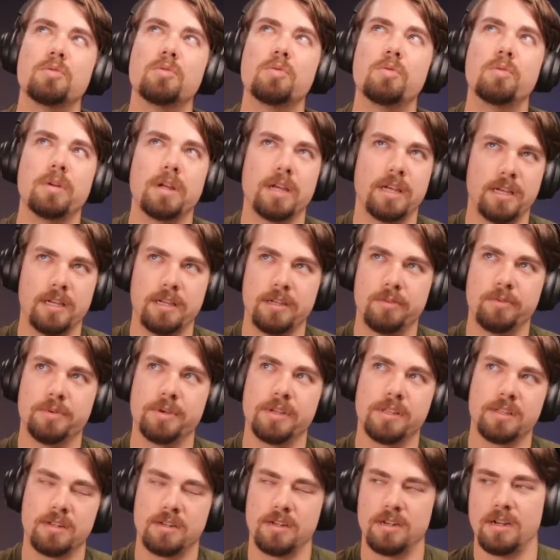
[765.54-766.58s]
away
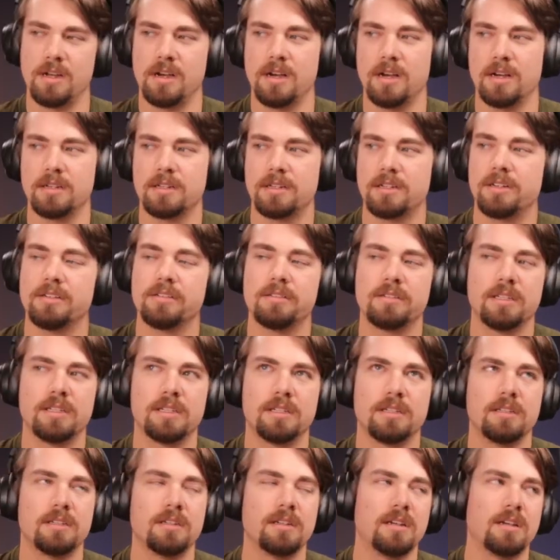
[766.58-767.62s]
with not
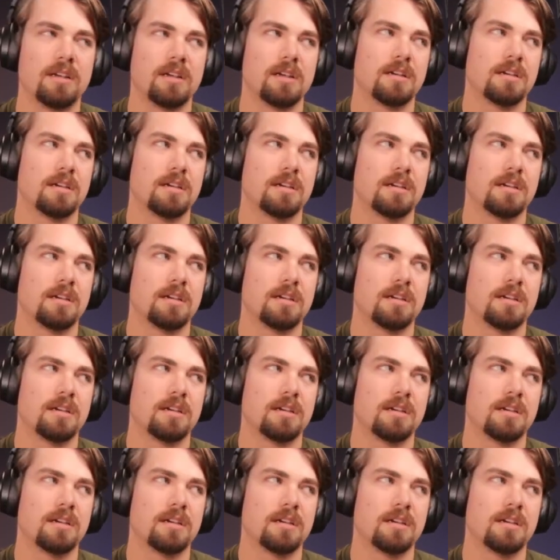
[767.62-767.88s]
coding.